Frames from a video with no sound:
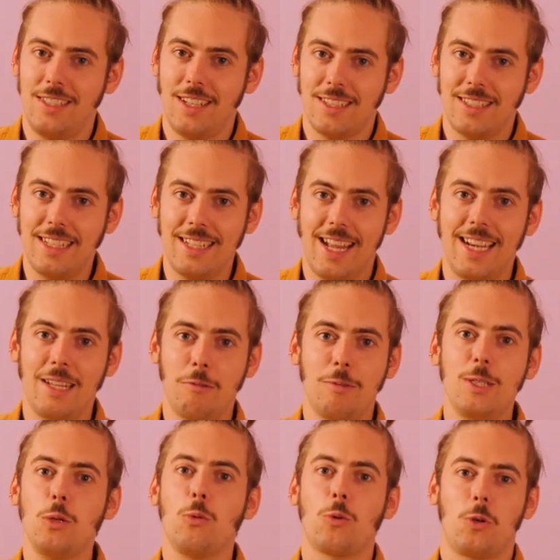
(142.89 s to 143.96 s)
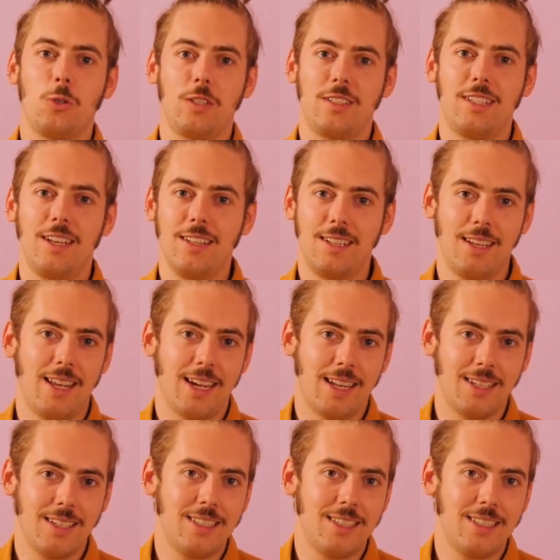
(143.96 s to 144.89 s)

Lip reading: it doesn't need any real world utility. Like, it